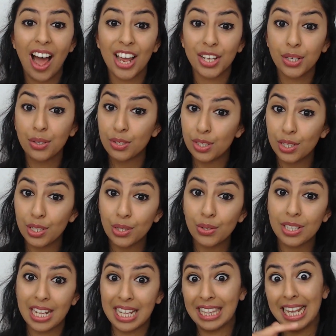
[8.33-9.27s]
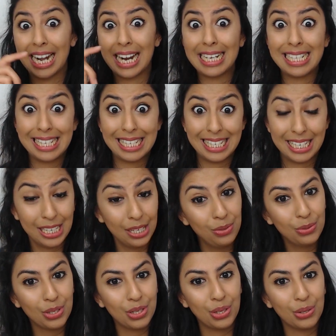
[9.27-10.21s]
I used to use and that I
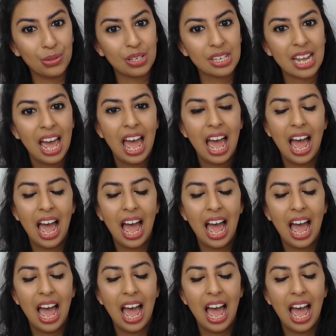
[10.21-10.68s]
still use